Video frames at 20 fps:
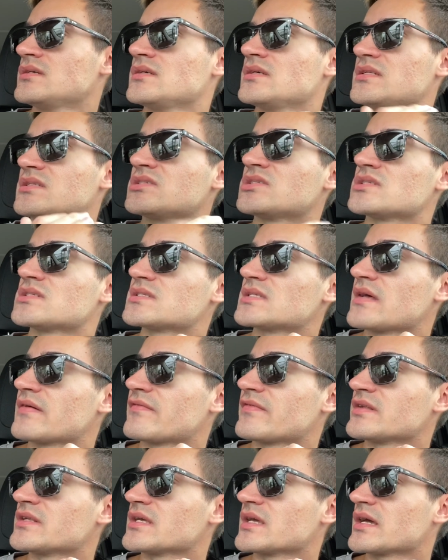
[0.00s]
It's just not
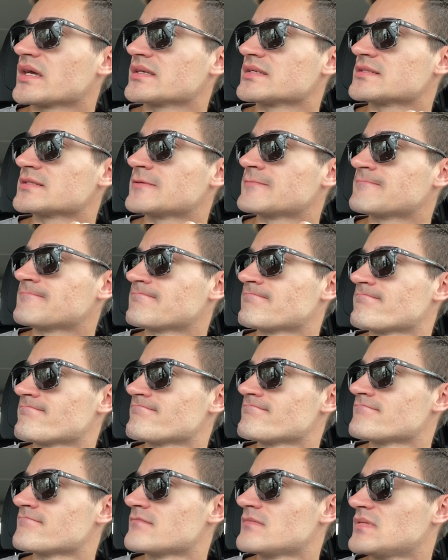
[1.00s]
funny, guys.
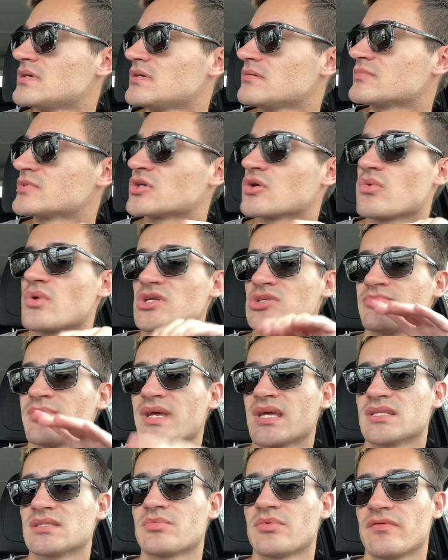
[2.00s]
I'm gonna go wash my
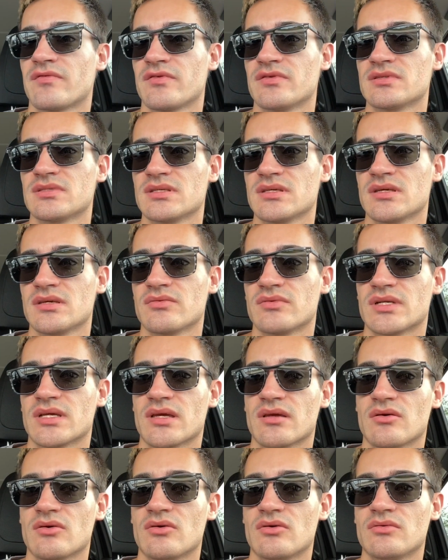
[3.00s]
hands profusely when I
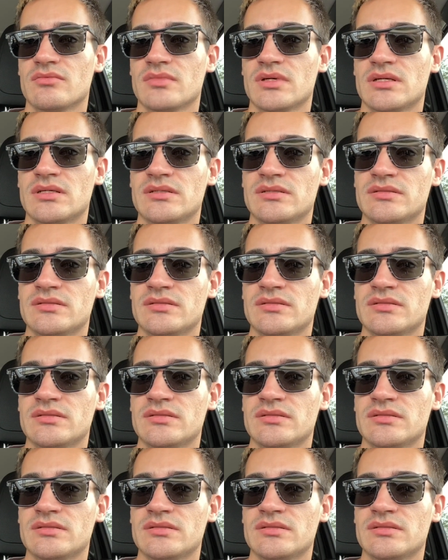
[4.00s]
get home.